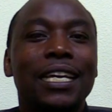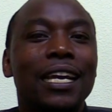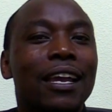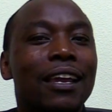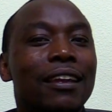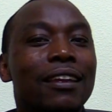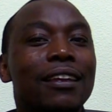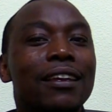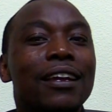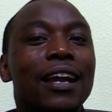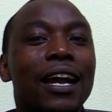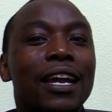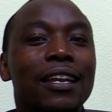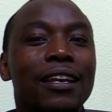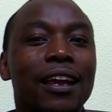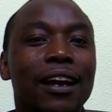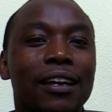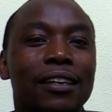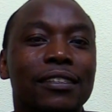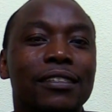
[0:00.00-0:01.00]
and guide
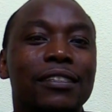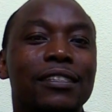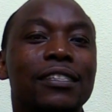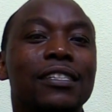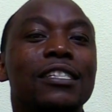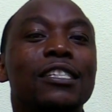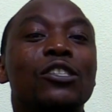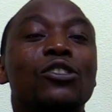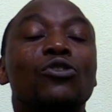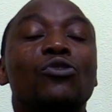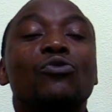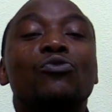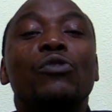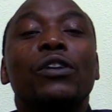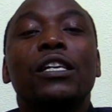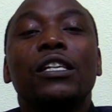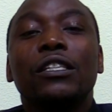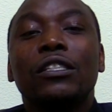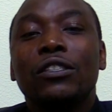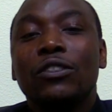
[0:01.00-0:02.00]
us into
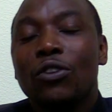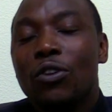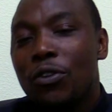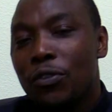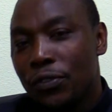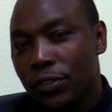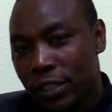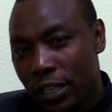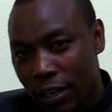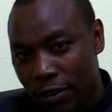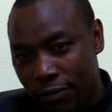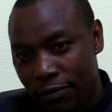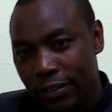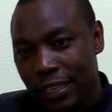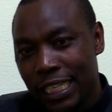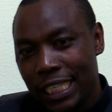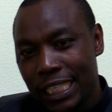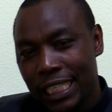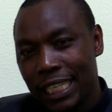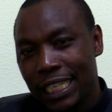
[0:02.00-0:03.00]
ways of
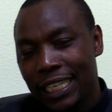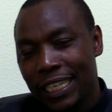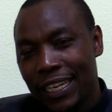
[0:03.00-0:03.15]
salvation.